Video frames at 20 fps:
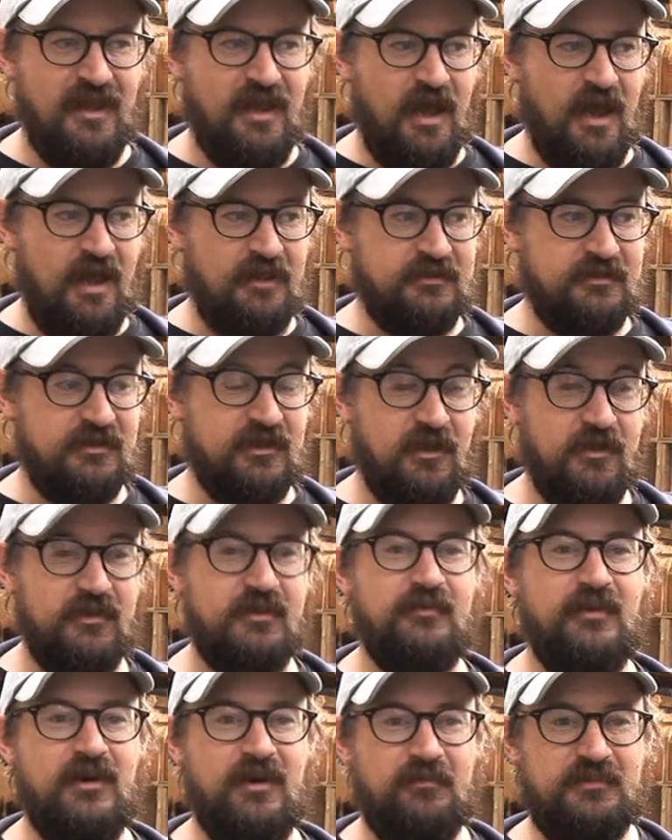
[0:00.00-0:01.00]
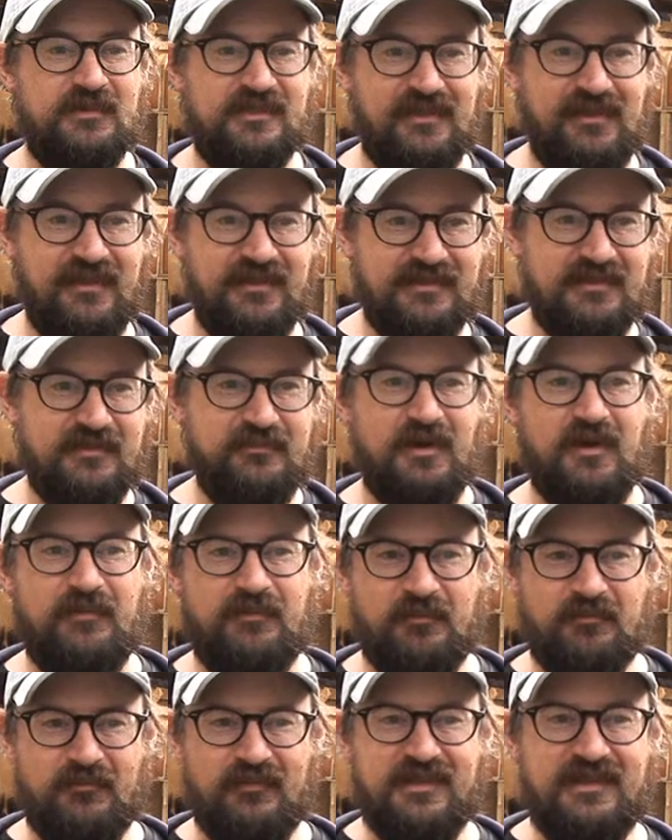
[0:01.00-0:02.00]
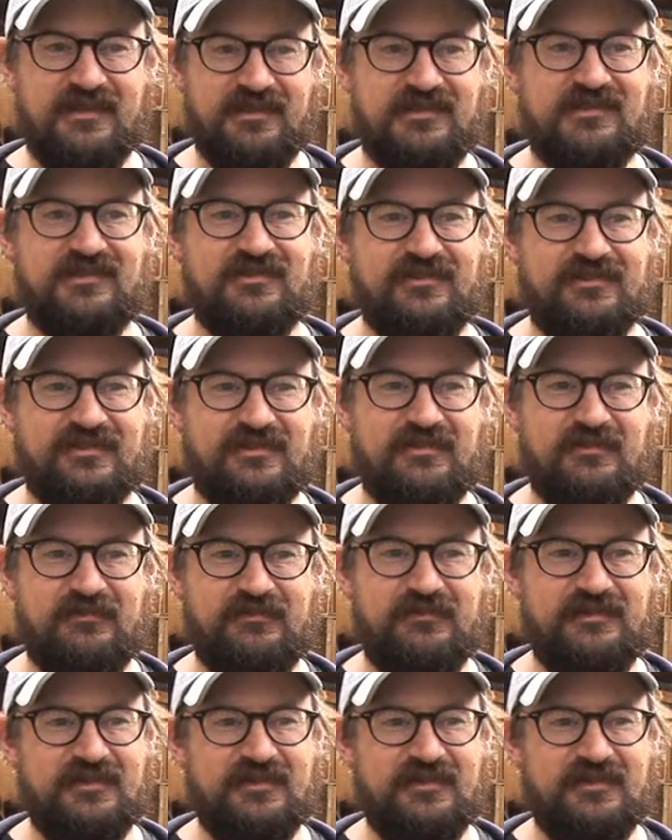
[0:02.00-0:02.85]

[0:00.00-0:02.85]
and cut them up, sliced them up and reconstruct them,